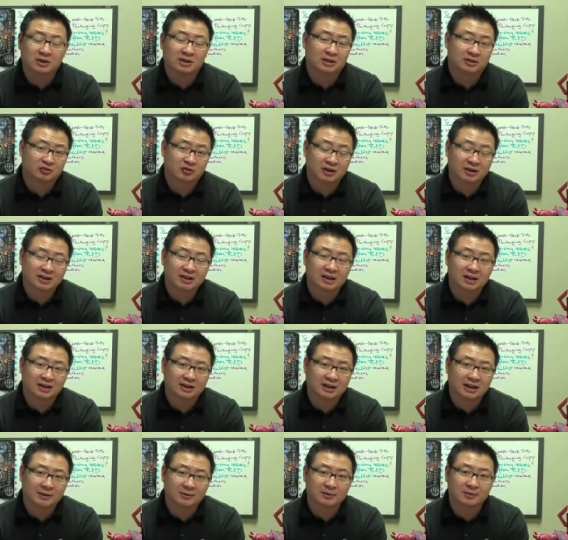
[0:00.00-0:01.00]
trading card
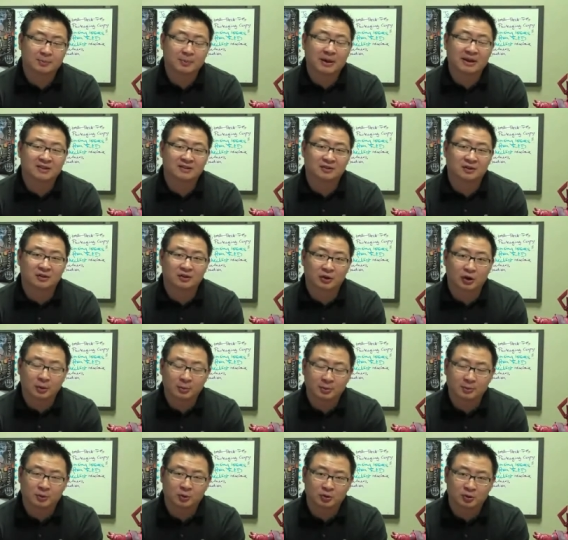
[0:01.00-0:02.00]
games based on the
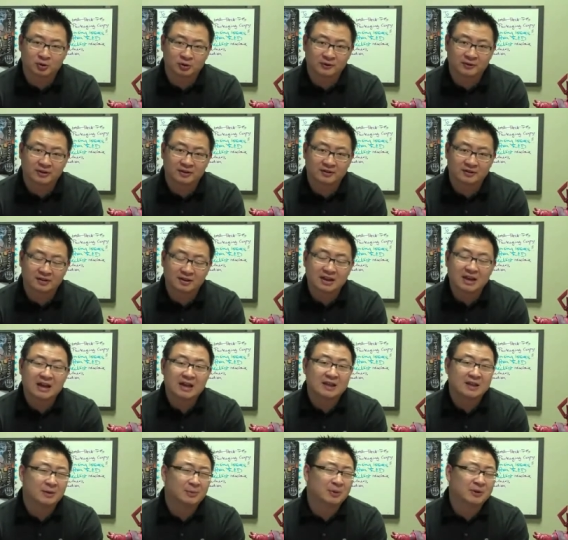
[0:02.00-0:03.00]
comic book universe,
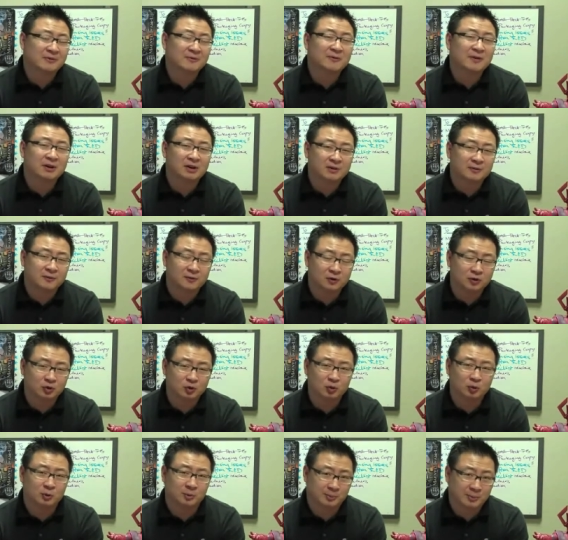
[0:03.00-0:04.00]
there have been very
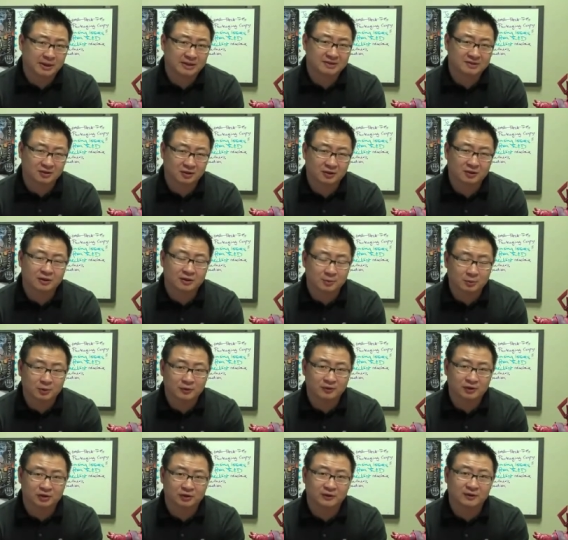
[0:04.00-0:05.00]
few based on the movie
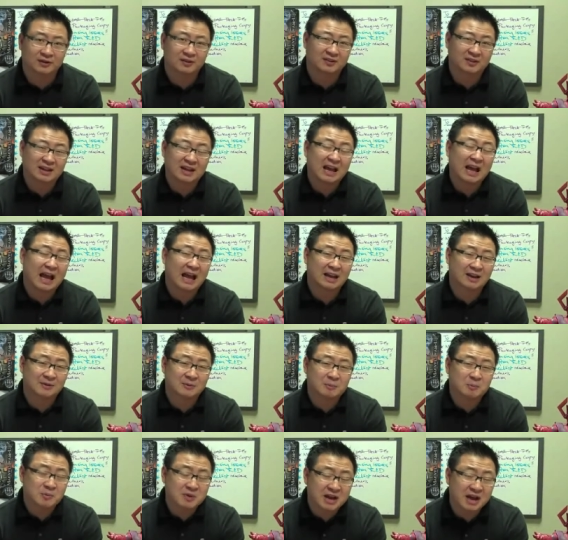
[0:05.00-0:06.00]
universe, and
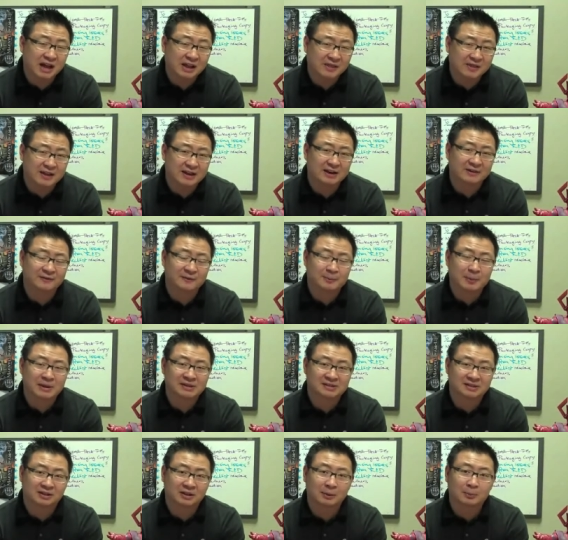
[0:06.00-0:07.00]
none that have
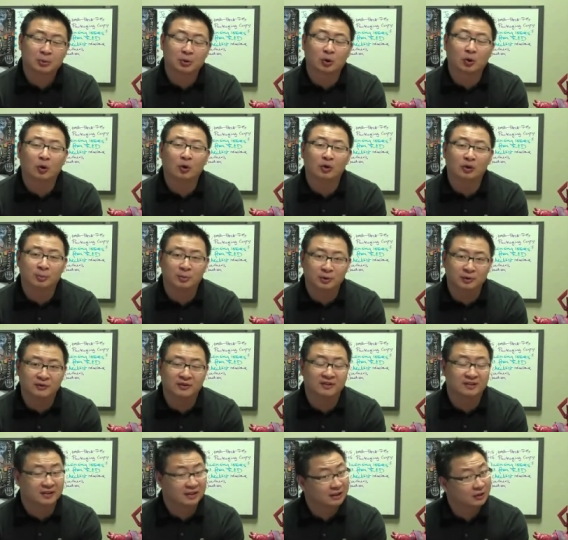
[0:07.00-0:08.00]
basically put all the
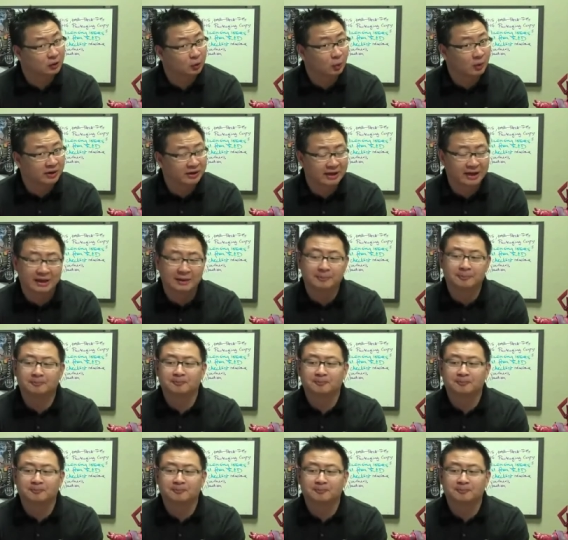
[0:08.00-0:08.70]
movies into one game.